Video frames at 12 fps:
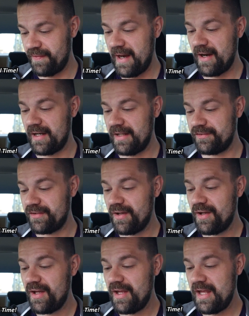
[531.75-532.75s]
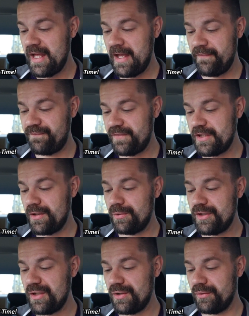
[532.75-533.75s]
There it is. If you
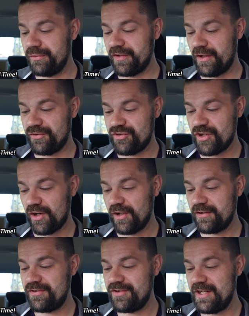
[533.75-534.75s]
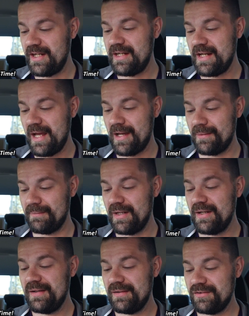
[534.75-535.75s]
use a Charge TM
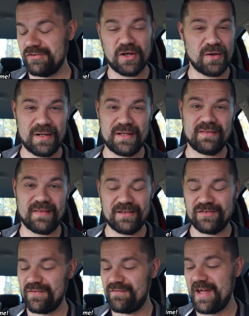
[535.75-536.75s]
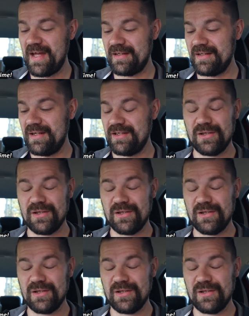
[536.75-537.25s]
during this event,